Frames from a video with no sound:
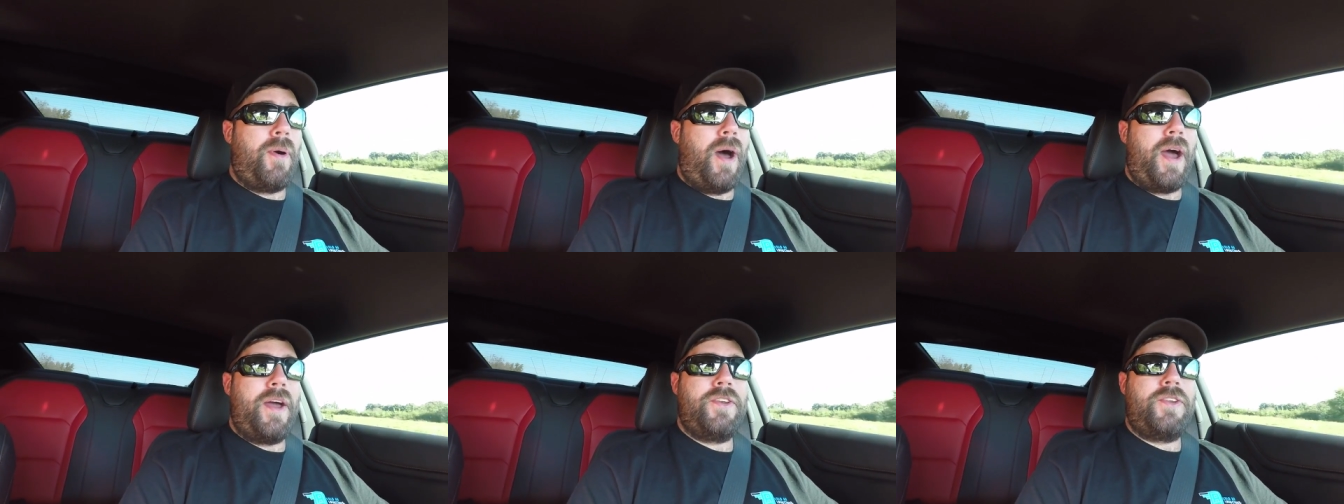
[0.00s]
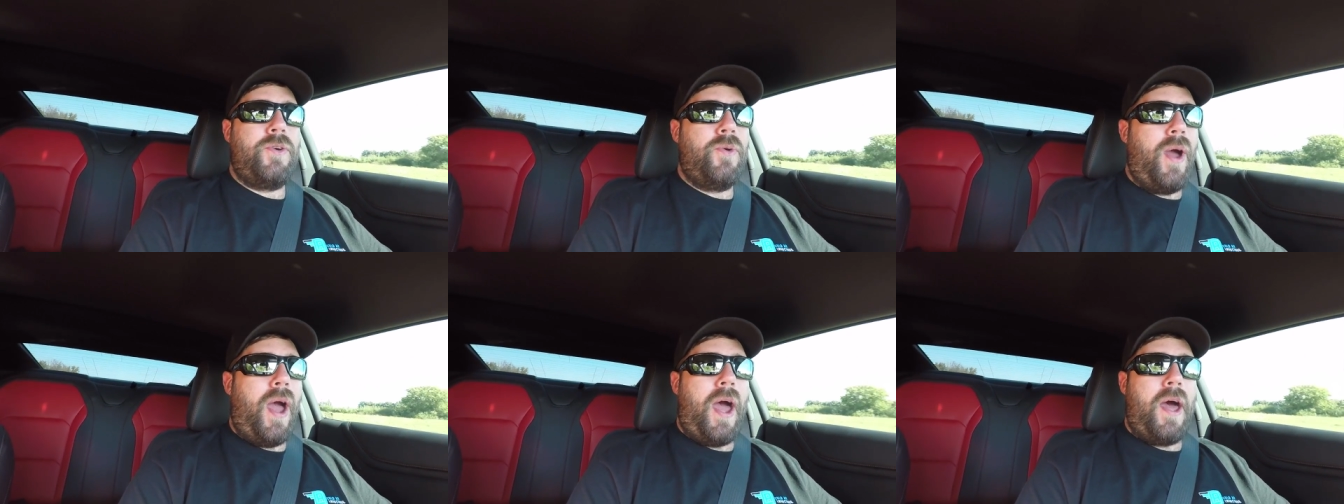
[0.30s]
I
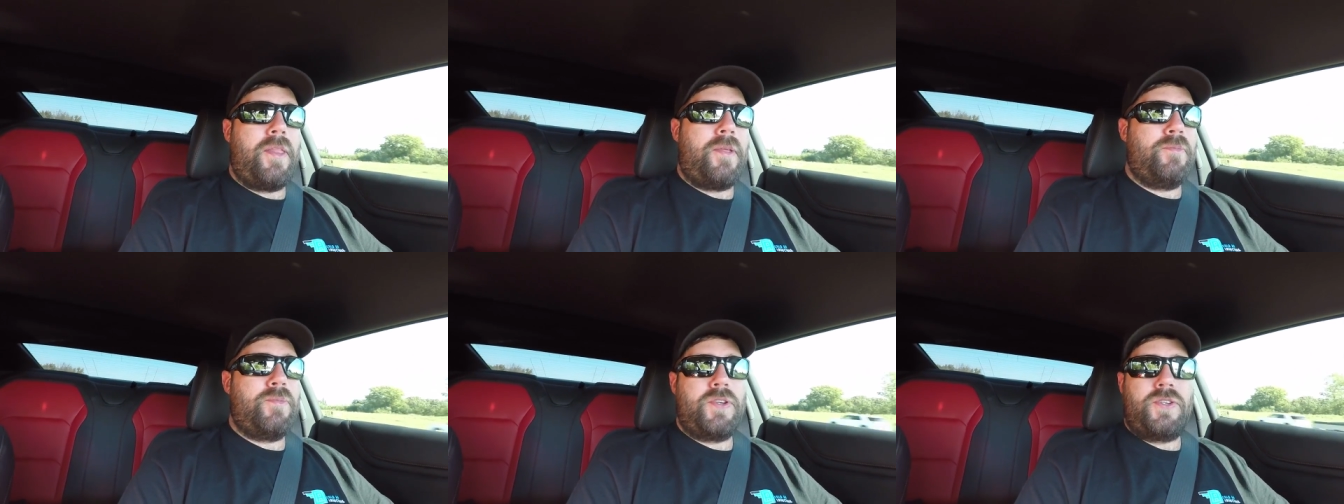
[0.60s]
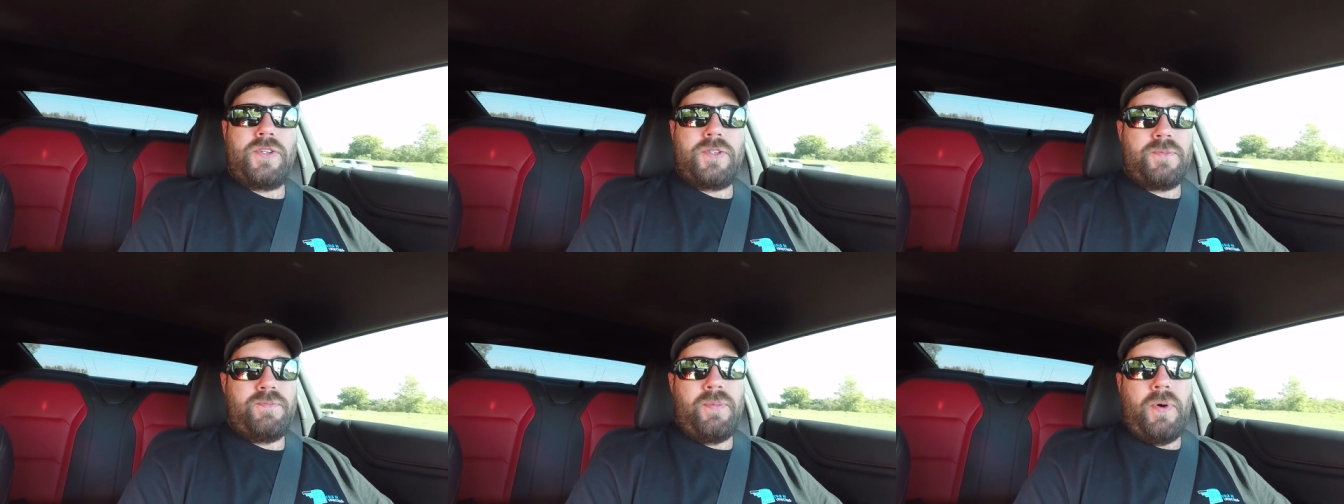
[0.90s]
do have them to
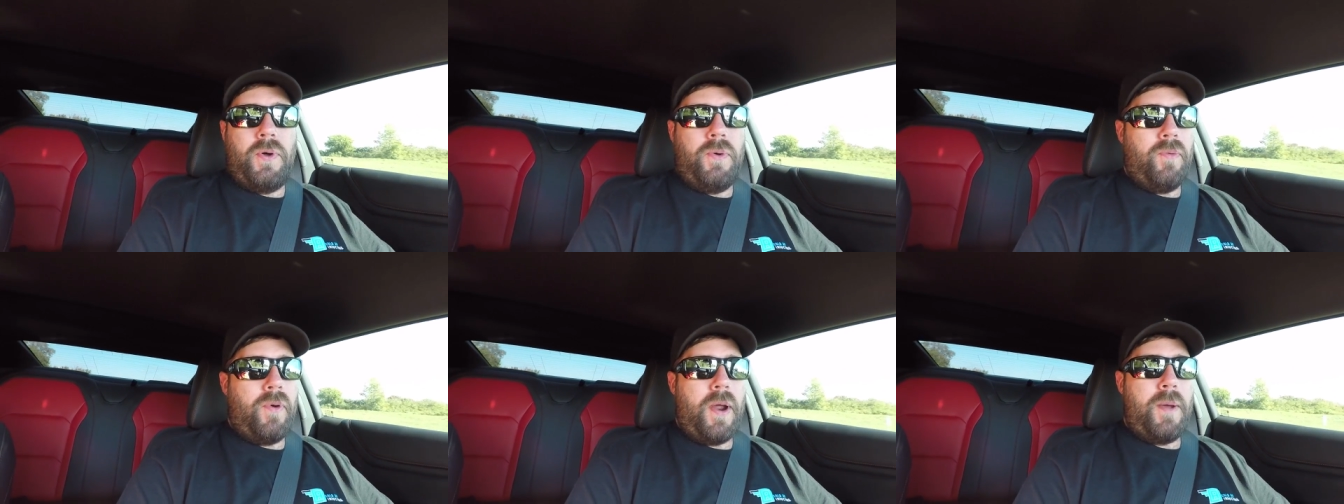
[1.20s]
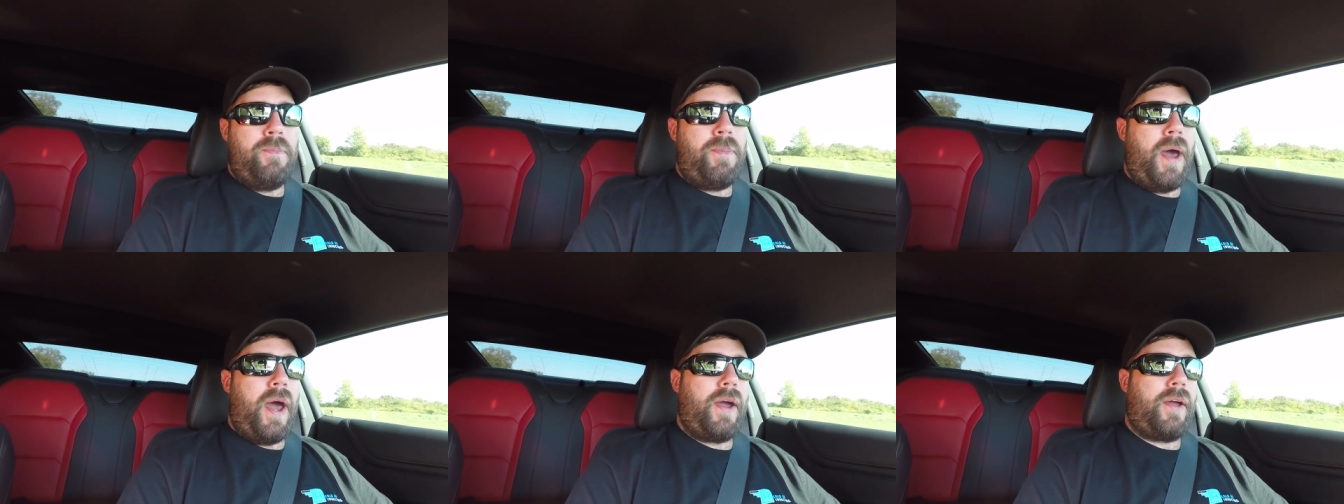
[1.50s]
just bolt
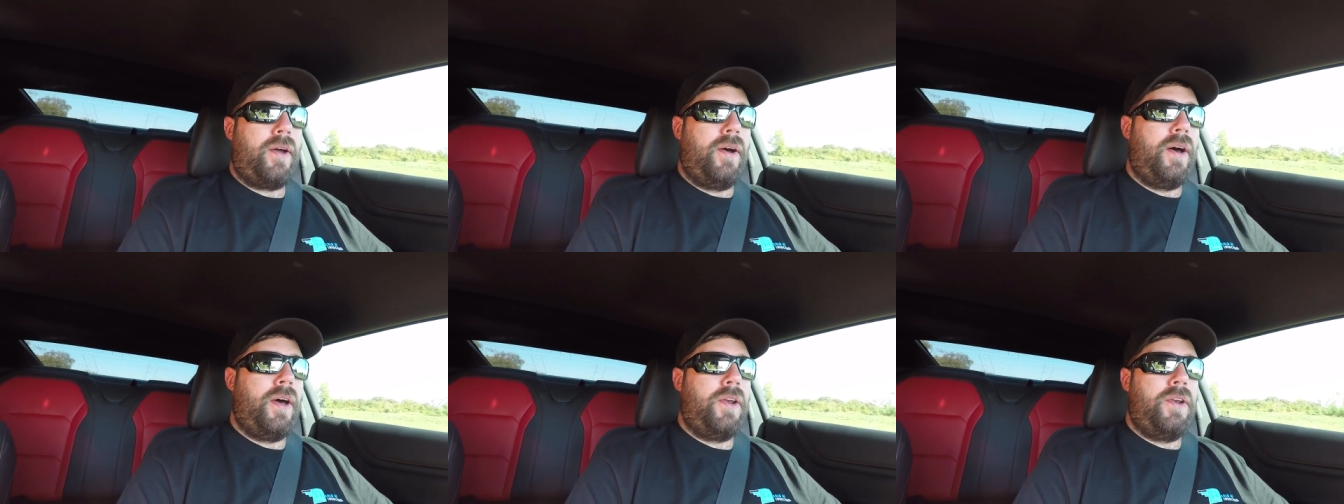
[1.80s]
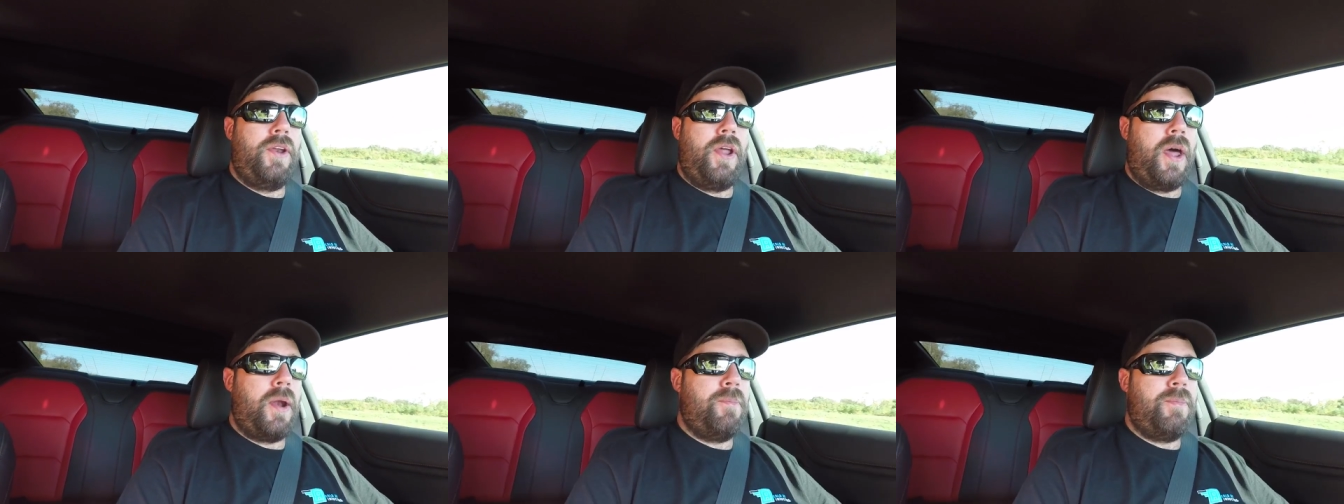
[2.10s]
right back
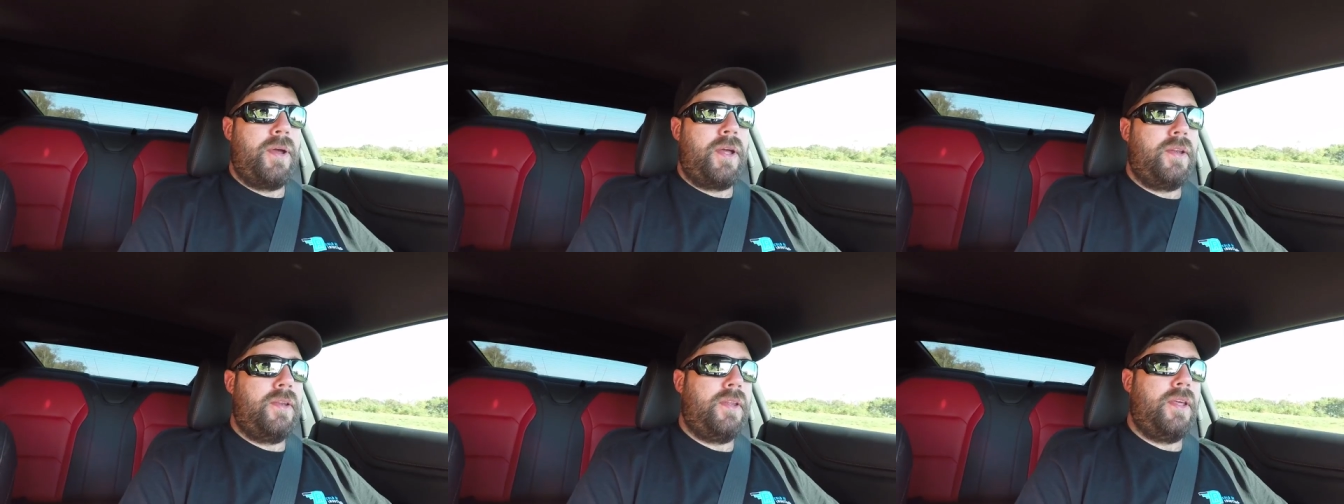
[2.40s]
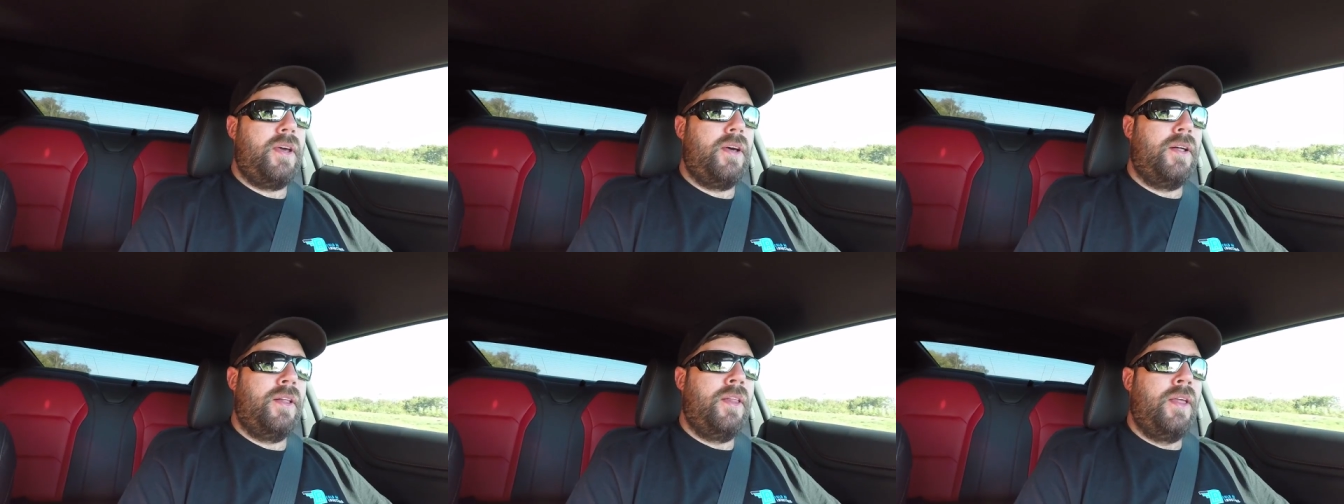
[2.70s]
on, not a big
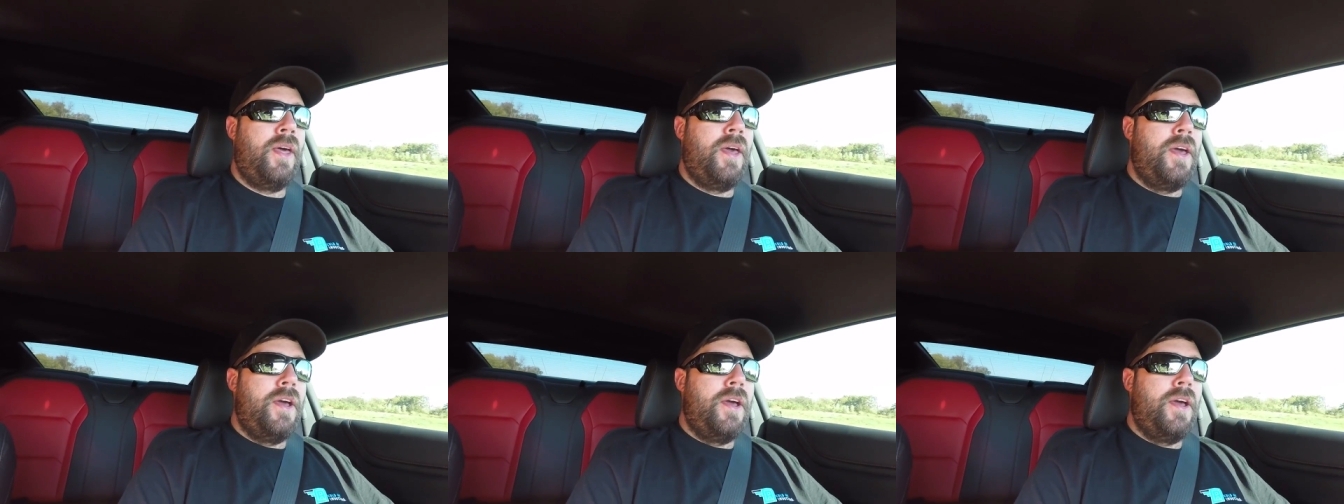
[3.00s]
deal.